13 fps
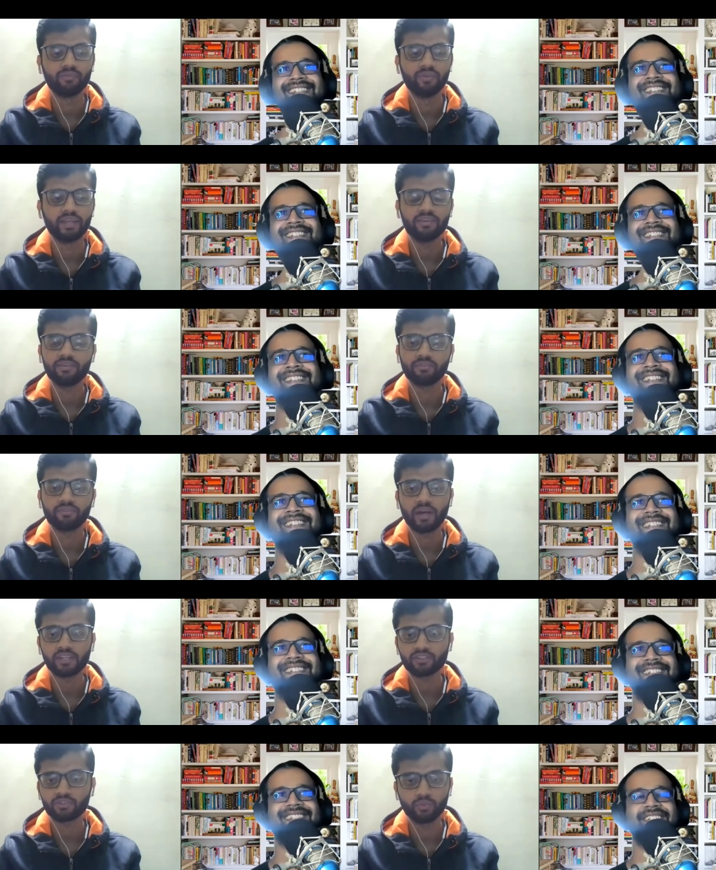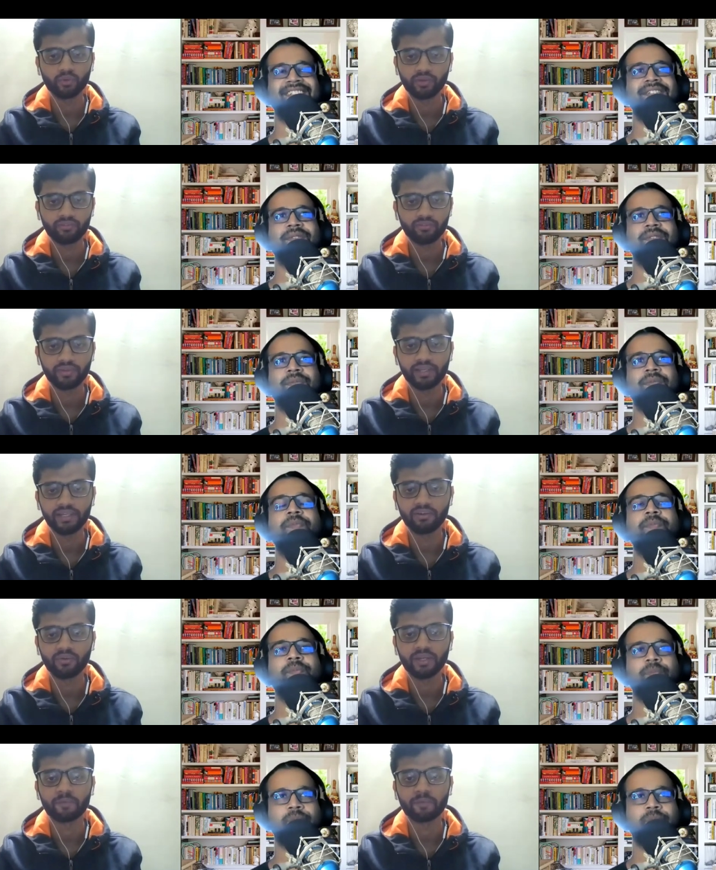Speaker 1: very fast moving field.
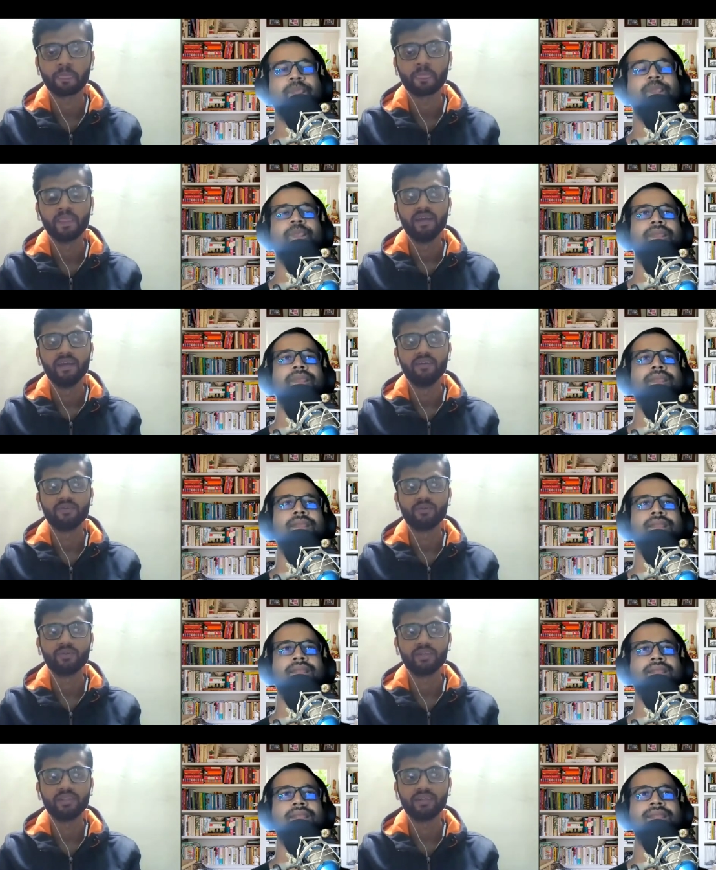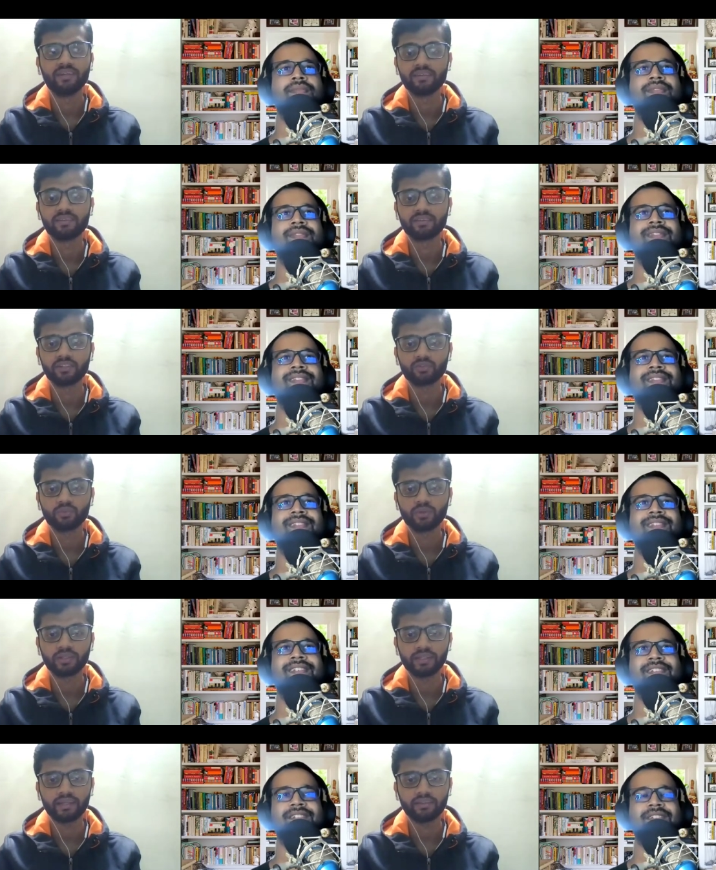Okay, if you see the research
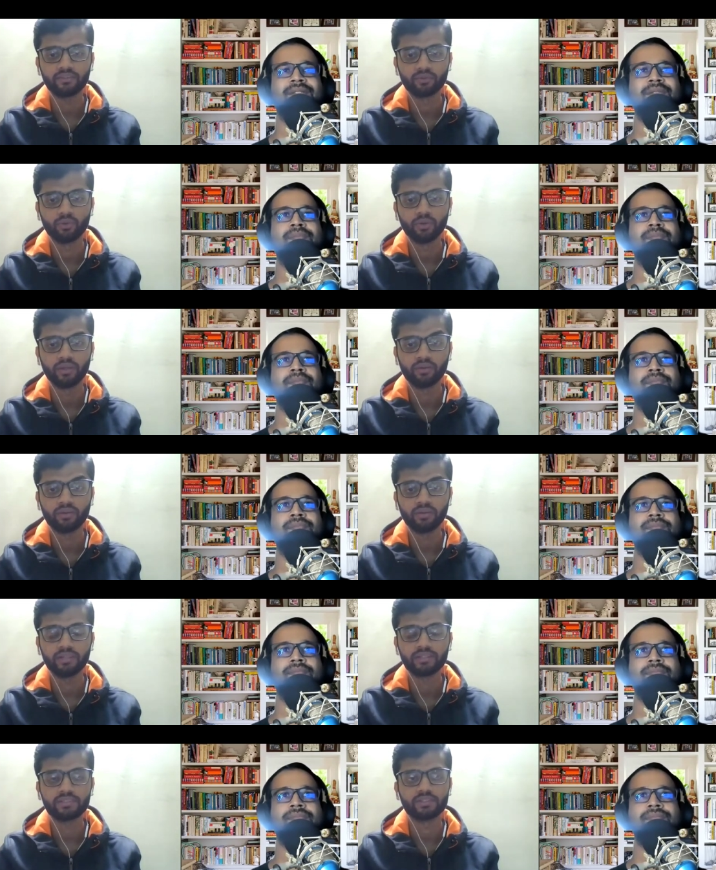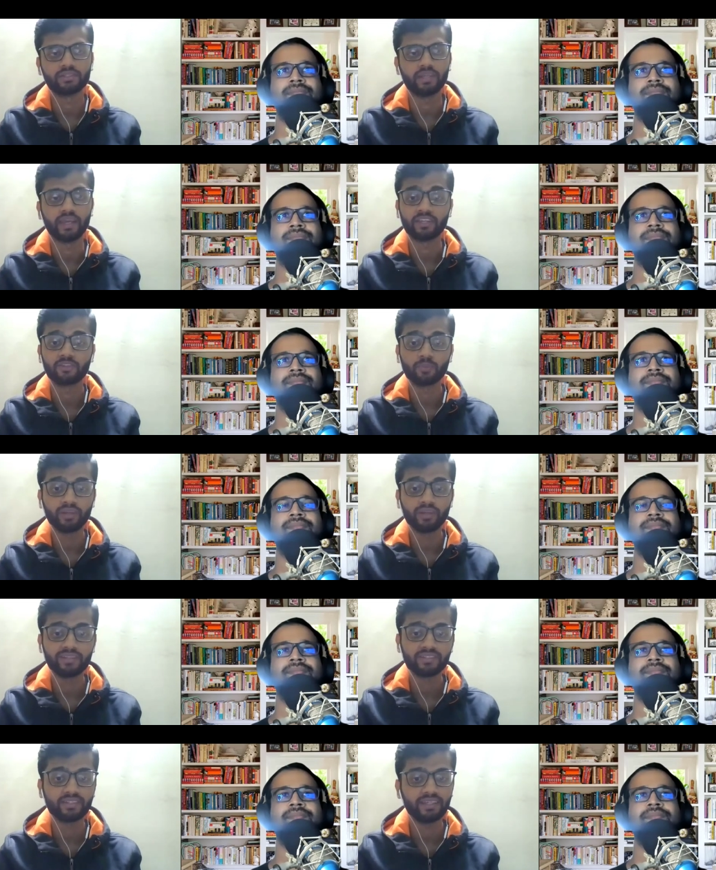work that is going on, it's
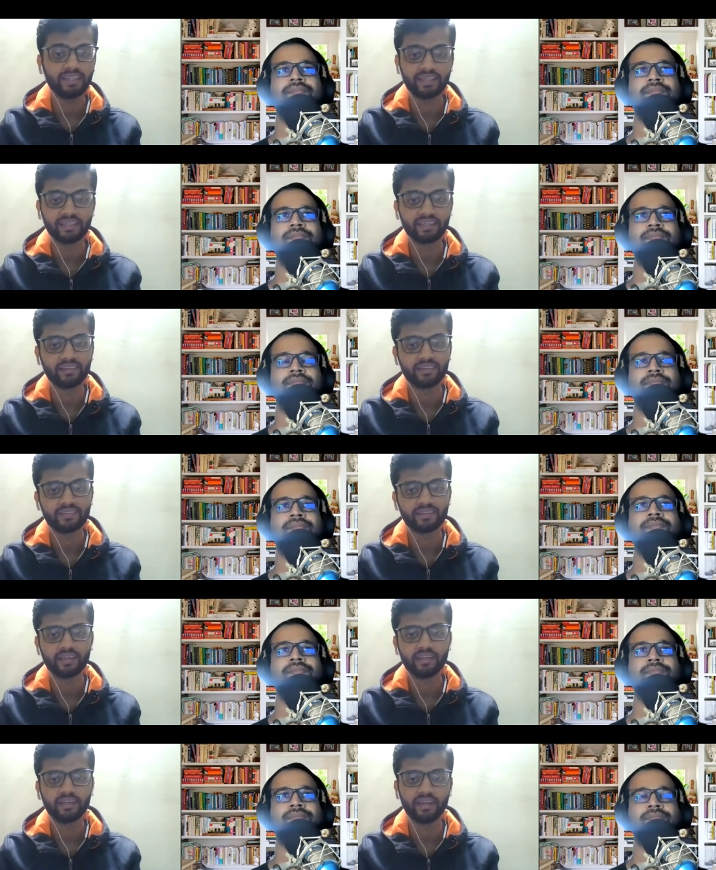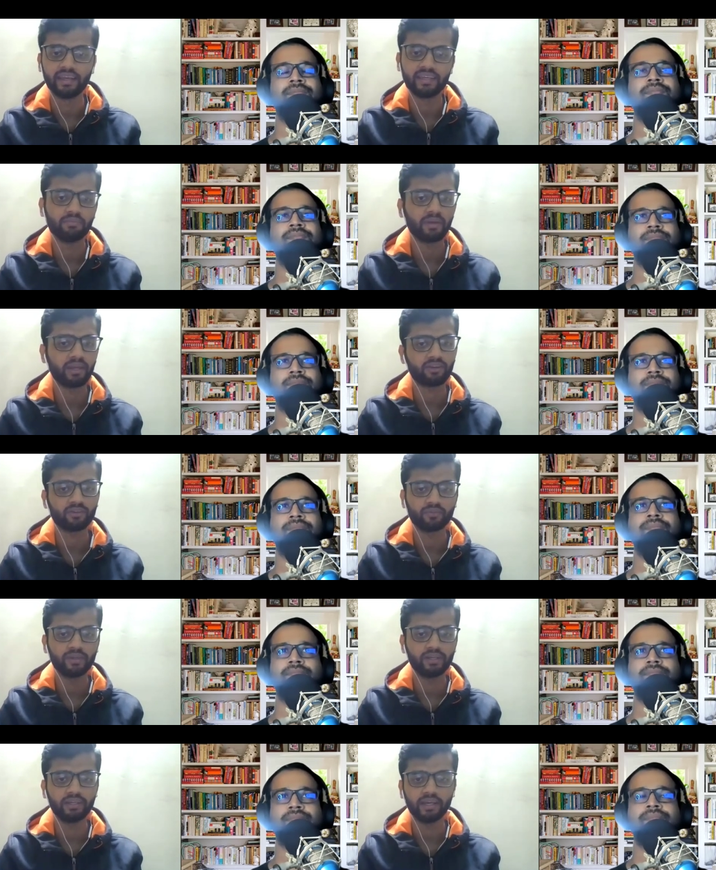exponentially increasing in any
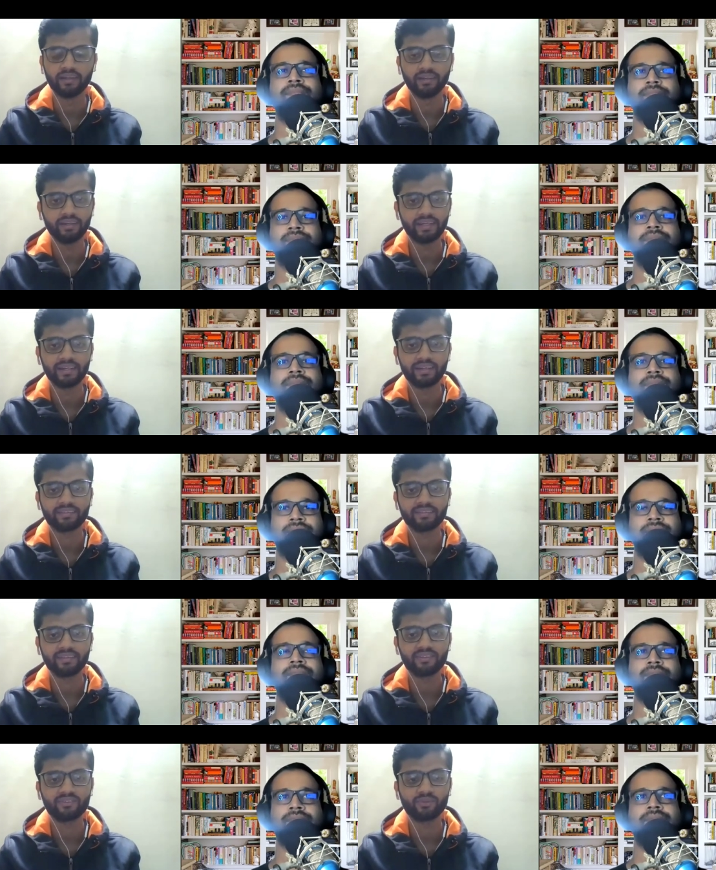microfield under data science.